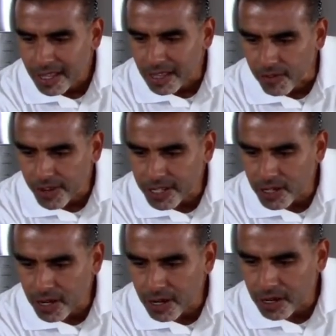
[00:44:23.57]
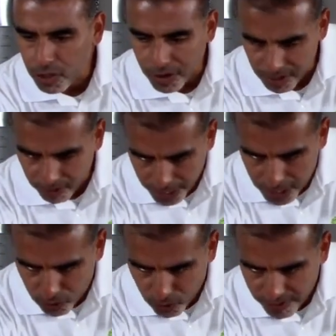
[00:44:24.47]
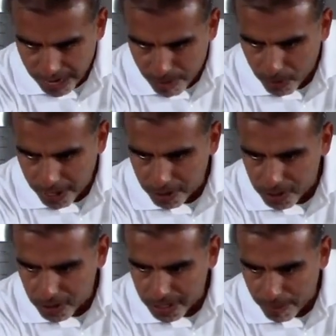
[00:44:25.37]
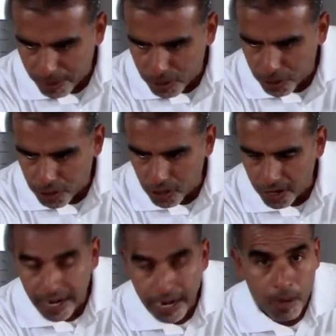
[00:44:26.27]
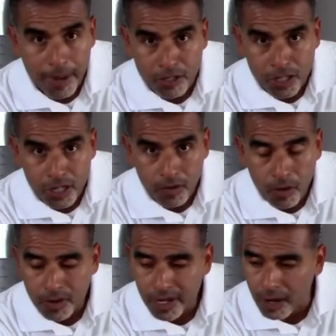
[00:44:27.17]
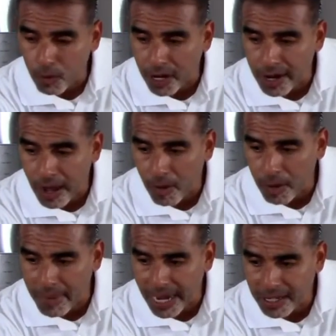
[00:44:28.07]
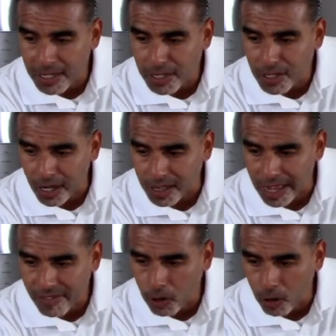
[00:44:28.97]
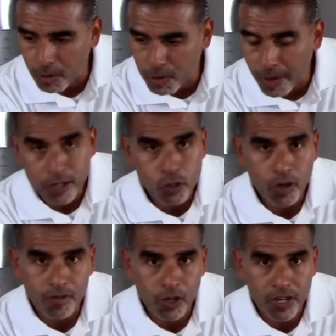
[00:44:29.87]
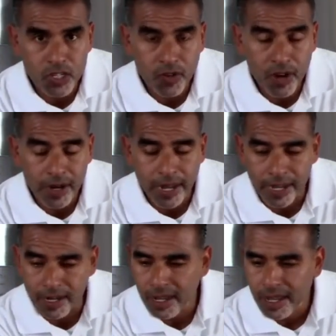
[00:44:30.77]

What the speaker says: The fresh food evaporator temperature started at about 0, and we are now at -11, almost -12 degrees Fahrenheit.